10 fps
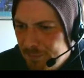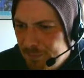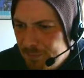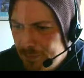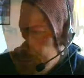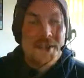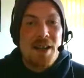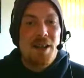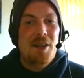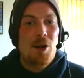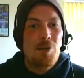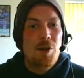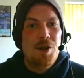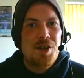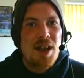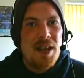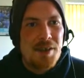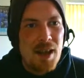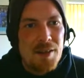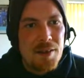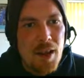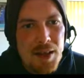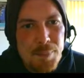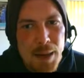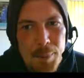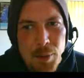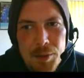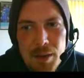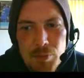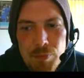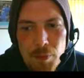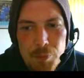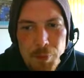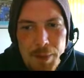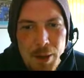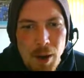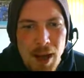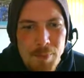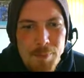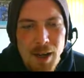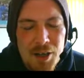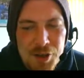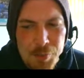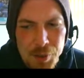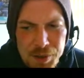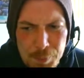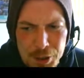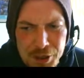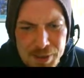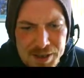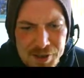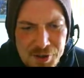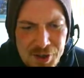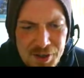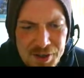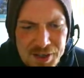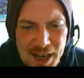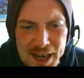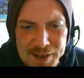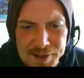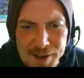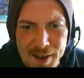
Right, and the second goal rush is done. It's Blackpool nil, Rotherham nil. Um, I just wanted to bring you into this and show you the stats.